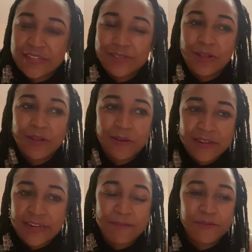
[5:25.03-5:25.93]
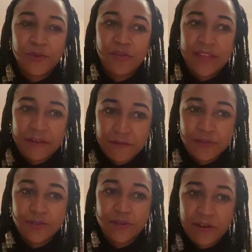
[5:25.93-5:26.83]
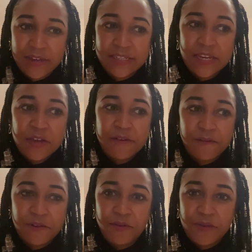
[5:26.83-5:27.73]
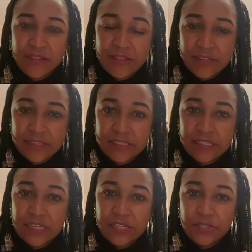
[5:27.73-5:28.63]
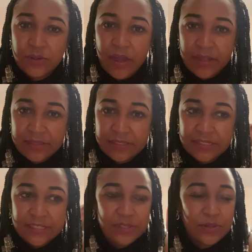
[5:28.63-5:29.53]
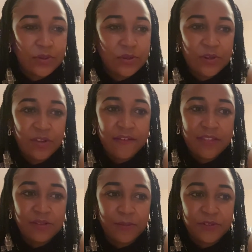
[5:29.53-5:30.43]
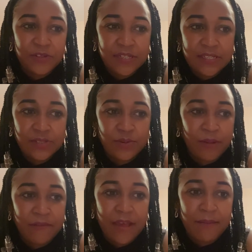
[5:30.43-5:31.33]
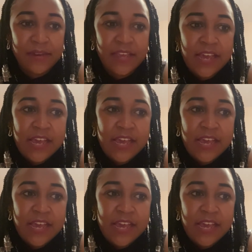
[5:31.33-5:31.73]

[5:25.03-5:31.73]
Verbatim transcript: It's all God, and I'm so thankful to God for doing this to us, to you know, giving this opportunity to my family.